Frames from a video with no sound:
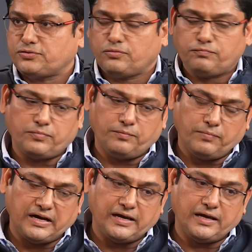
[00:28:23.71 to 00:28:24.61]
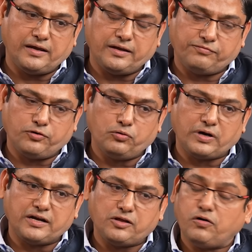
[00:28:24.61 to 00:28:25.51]
If you look
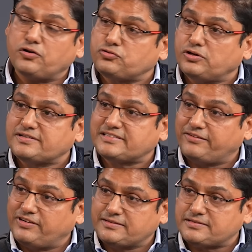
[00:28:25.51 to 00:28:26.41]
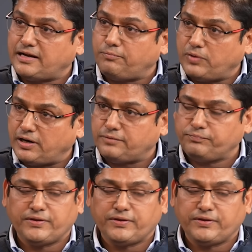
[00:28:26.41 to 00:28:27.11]
at the household savings number,